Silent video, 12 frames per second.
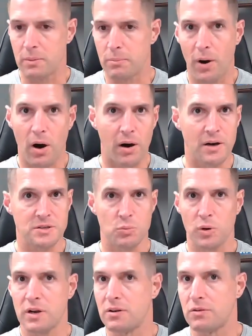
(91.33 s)
in bars and
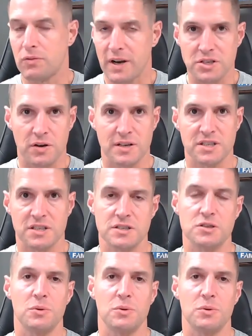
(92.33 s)
working in restaurants and just